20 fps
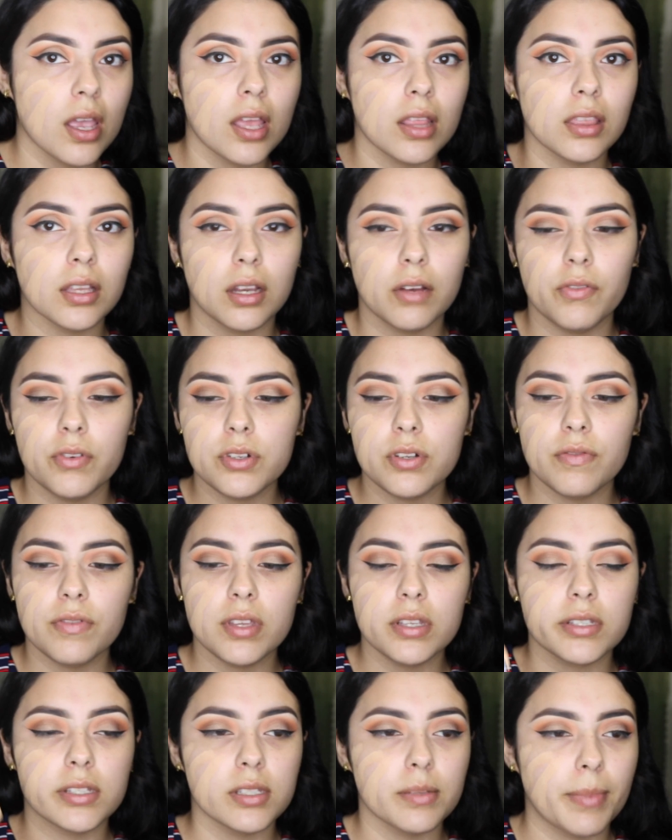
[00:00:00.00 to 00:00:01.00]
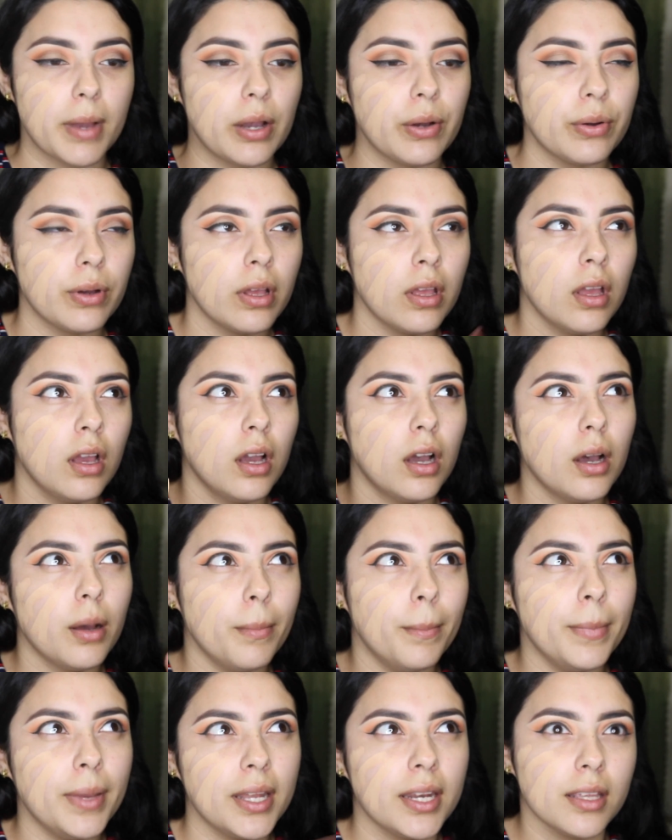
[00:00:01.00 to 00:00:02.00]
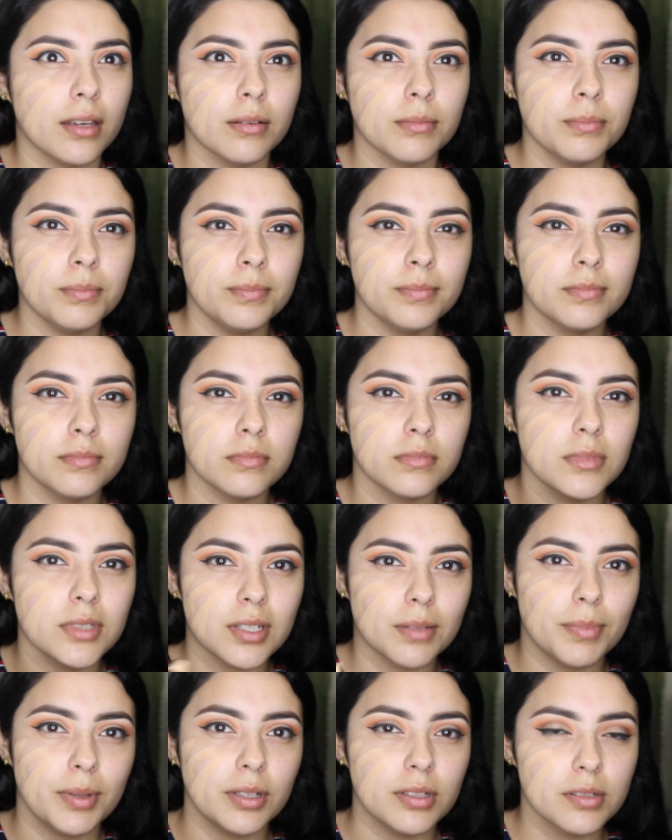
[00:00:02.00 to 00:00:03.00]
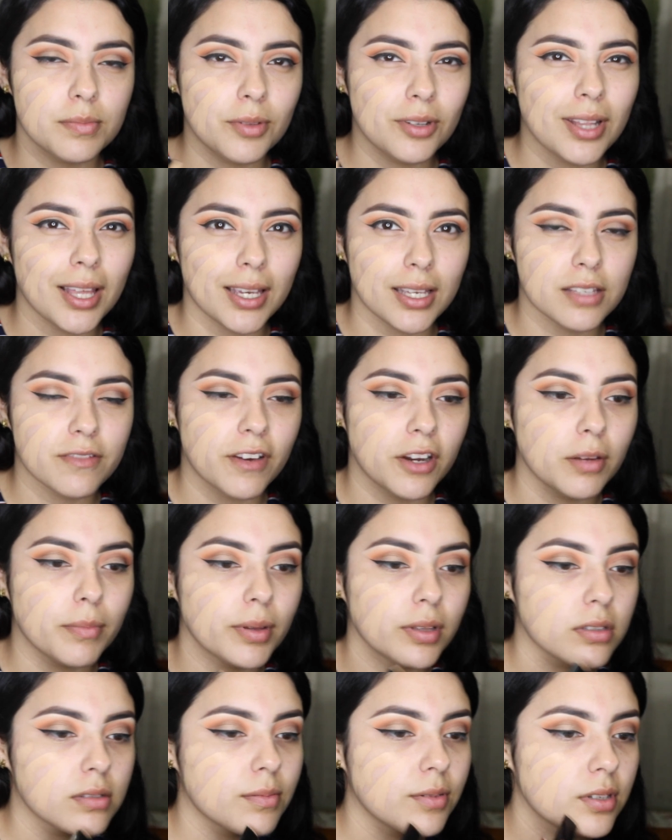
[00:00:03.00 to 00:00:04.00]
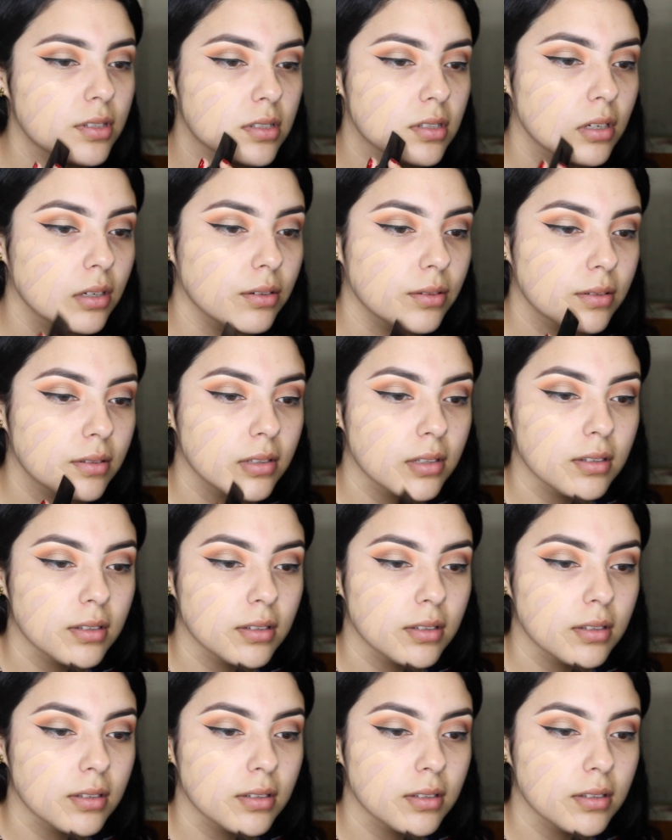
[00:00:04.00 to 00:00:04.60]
And the coverage of this is about a medium to buildable, like it's very buildable, so